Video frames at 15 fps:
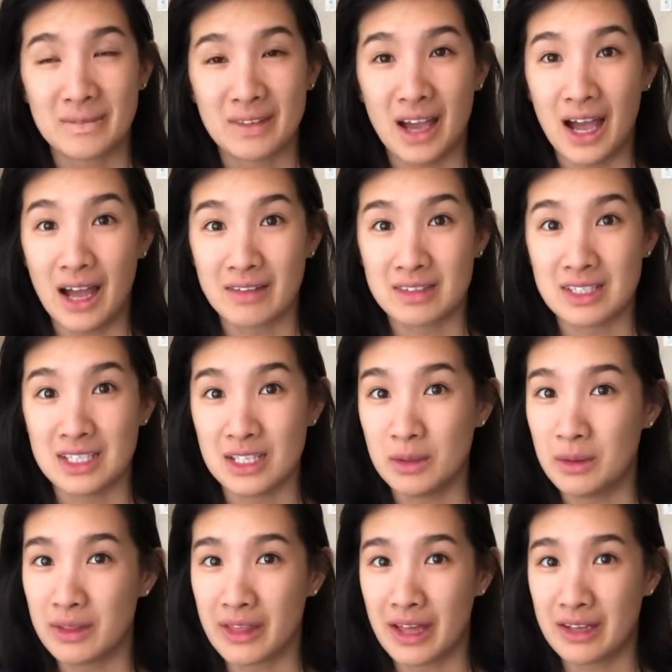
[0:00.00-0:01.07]
not have to deal
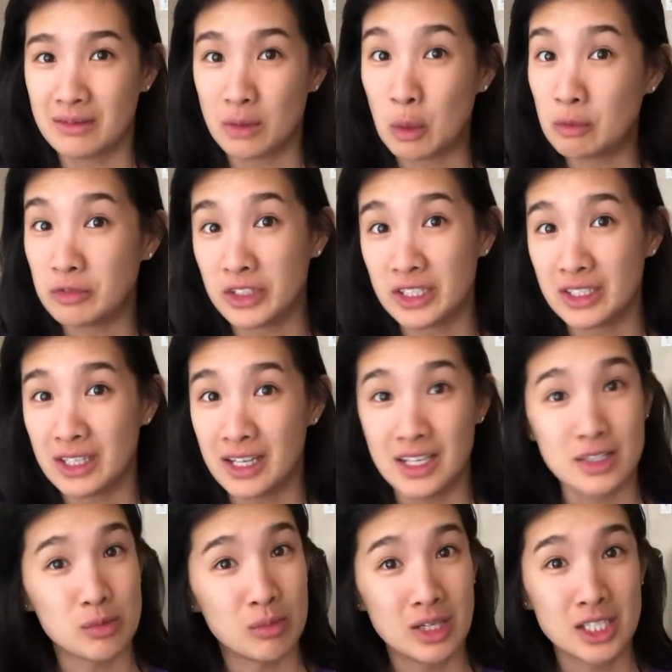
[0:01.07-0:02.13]
with that, hopefully,
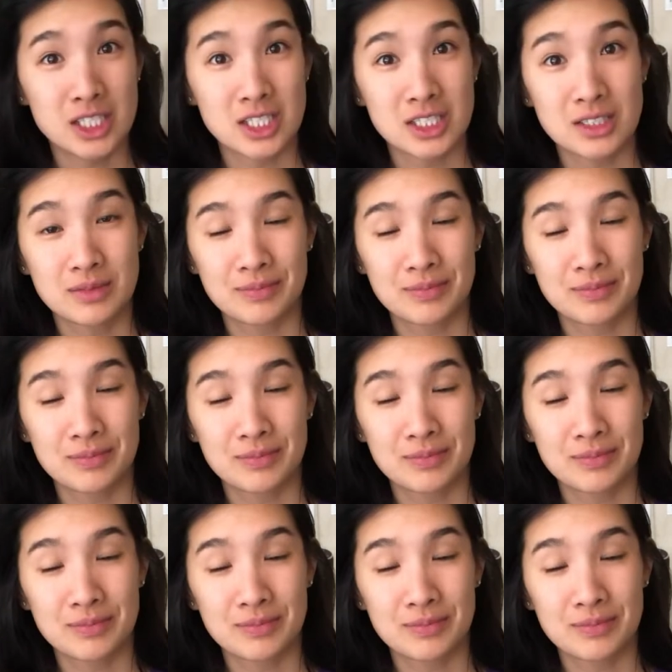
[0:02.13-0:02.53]
as much.